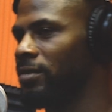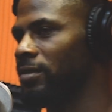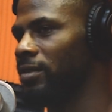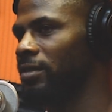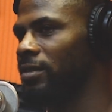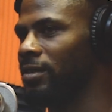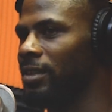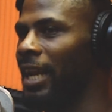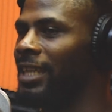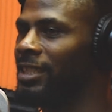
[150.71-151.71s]
For sure.
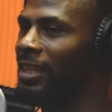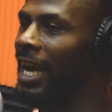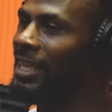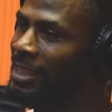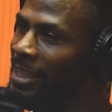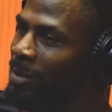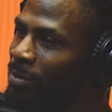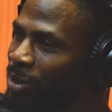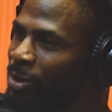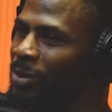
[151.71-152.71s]
Not to not to
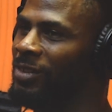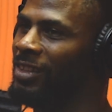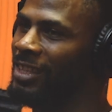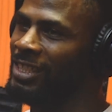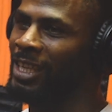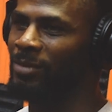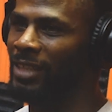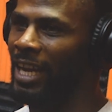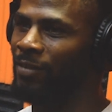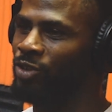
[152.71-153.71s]
impugn the gyms
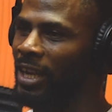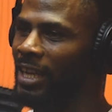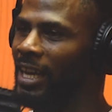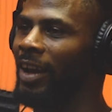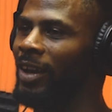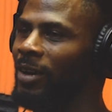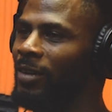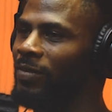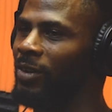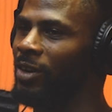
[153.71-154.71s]
that I've trained out
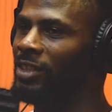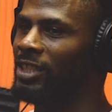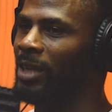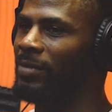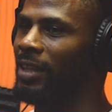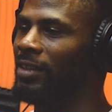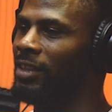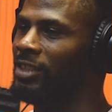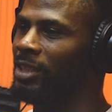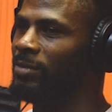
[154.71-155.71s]
of, or the gym that,
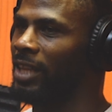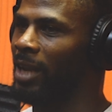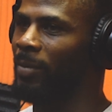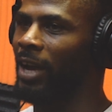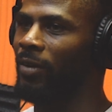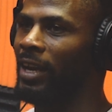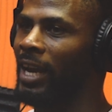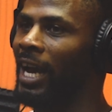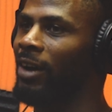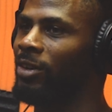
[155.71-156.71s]
the gyms that I'm at right
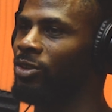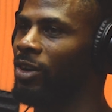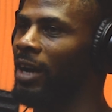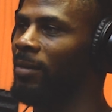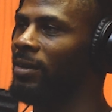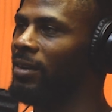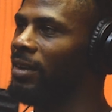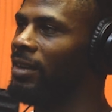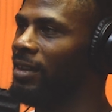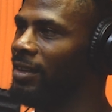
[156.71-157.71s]
now. That was you know, your I,
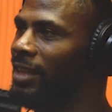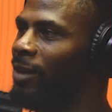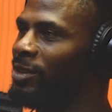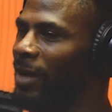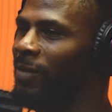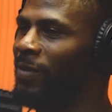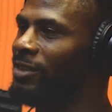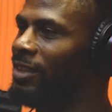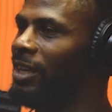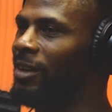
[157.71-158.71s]
first love. That was my
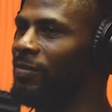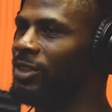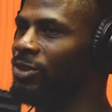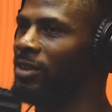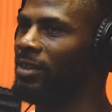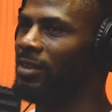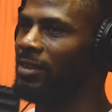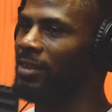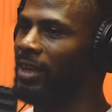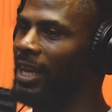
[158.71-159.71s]
first love for sure,
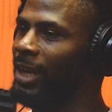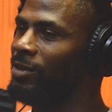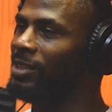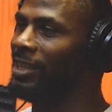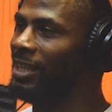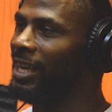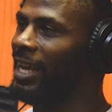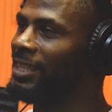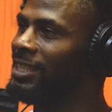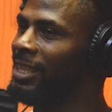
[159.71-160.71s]
and it was a good
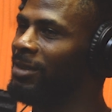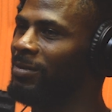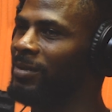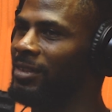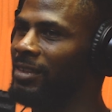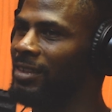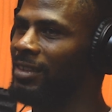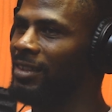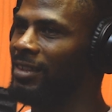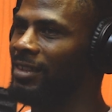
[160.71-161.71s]
ass gym. That's where you jumped
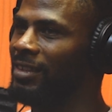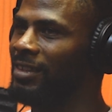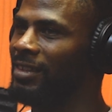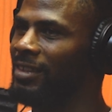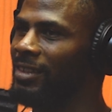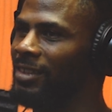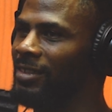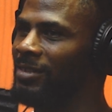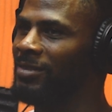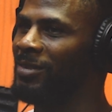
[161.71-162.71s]
off the porch
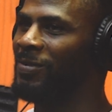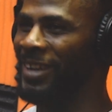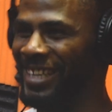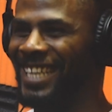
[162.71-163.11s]
at.